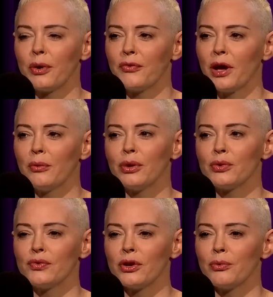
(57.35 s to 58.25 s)
My family
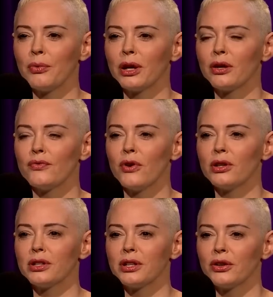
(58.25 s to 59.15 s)
was very big on
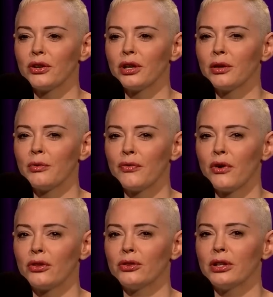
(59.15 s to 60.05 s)
volunteering. My
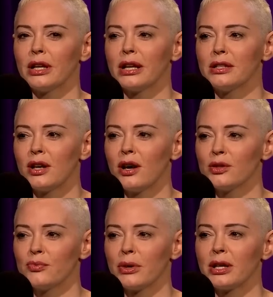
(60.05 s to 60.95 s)
father did AIDS
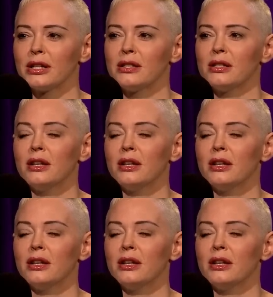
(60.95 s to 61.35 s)
hospice.